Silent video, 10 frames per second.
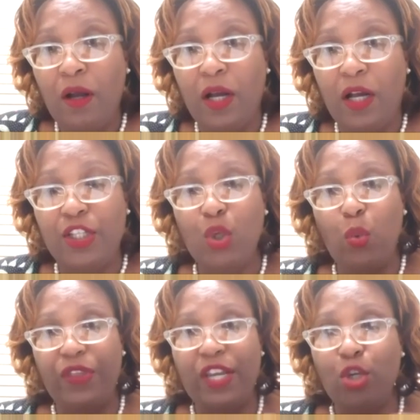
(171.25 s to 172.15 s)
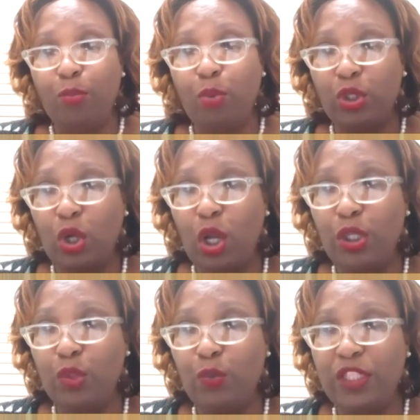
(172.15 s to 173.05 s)
Uh, so within the
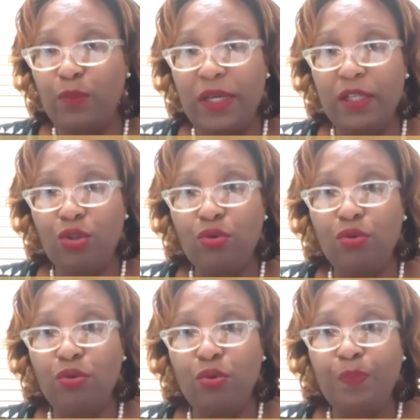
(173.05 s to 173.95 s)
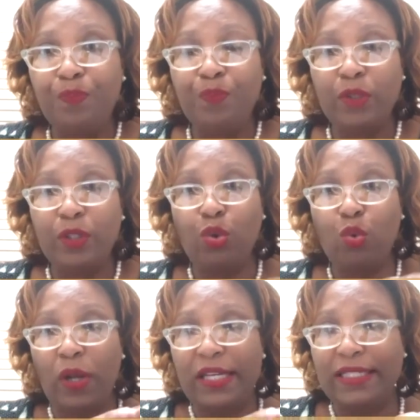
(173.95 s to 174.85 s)
protocols, we speak to to
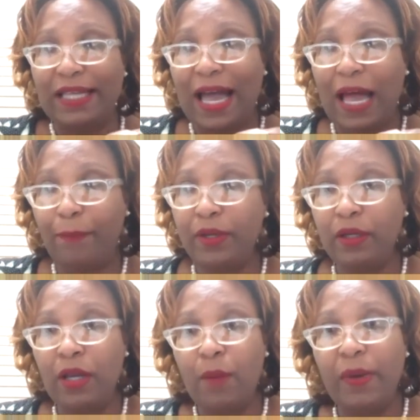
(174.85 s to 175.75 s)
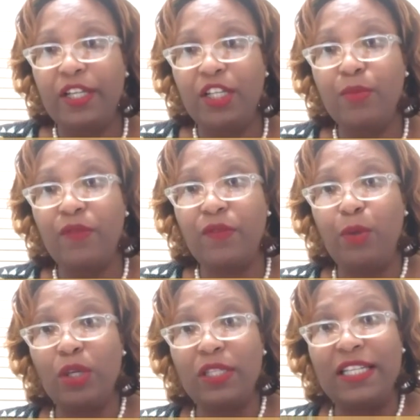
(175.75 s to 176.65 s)
what needs to happen. But in terms of the
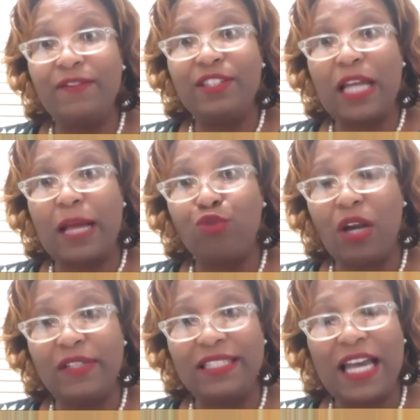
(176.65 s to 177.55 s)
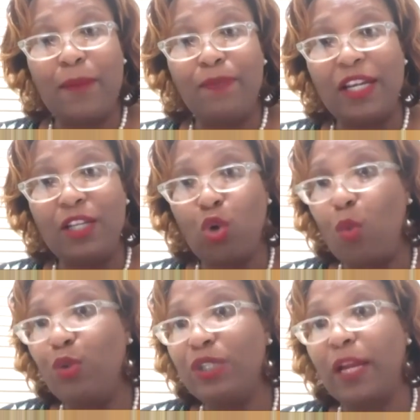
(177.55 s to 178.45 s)
pure safe travel stamp, that is
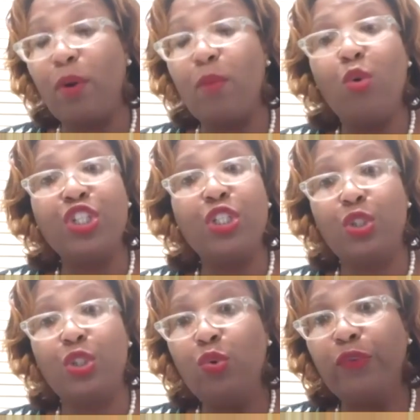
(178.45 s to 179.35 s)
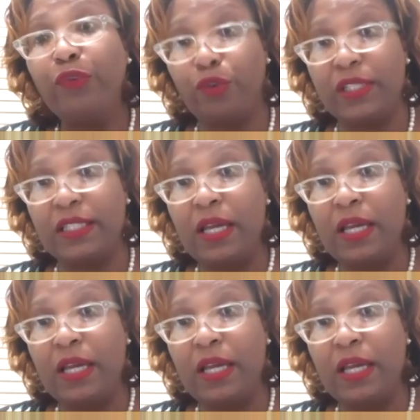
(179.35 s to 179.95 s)
almost like a promotional tool for us.